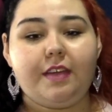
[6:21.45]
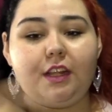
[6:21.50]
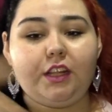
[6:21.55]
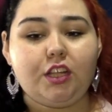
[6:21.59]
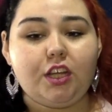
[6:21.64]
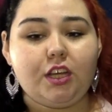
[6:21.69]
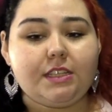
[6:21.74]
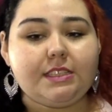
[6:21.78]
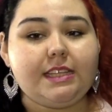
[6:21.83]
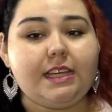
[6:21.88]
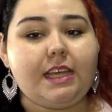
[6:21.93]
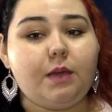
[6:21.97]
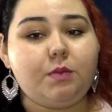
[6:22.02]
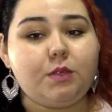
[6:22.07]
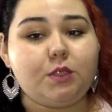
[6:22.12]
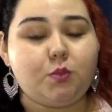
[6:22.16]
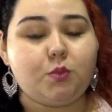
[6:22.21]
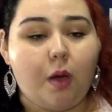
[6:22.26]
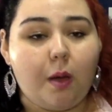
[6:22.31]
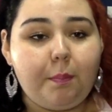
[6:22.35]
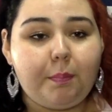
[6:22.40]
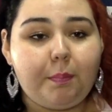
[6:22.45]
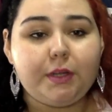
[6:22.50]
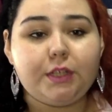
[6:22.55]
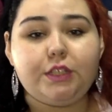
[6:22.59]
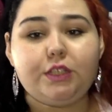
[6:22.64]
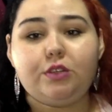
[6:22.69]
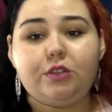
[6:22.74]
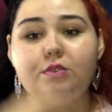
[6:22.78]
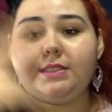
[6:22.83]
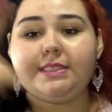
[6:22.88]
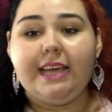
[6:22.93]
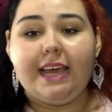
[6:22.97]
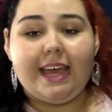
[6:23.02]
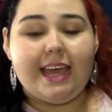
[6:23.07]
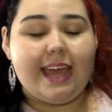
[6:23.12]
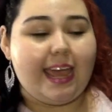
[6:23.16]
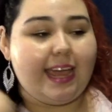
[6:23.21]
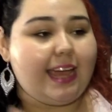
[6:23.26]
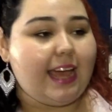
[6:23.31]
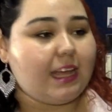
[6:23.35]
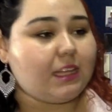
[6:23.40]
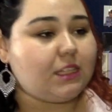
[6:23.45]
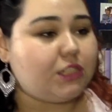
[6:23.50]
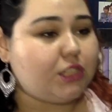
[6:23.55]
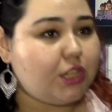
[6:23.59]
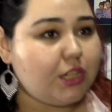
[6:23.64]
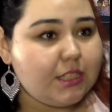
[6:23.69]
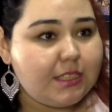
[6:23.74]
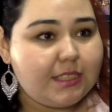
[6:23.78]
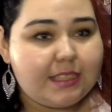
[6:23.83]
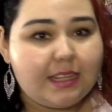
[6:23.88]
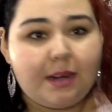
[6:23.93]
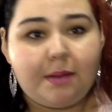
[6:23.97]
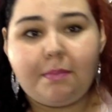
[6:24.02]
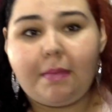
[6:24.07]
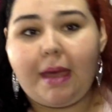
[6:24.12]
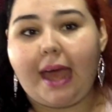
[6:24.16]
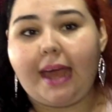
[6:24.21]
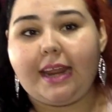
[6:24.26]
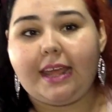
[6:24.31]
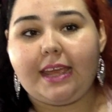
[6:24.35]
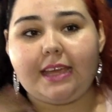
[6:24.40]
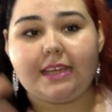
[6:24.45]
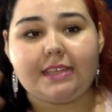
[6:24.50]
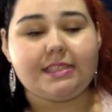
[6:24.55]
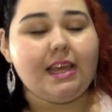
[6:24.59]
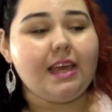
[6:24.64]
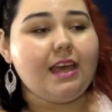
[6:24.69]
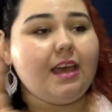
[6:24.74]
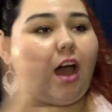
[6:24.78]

It looks like it was well produced. It got good cinematics.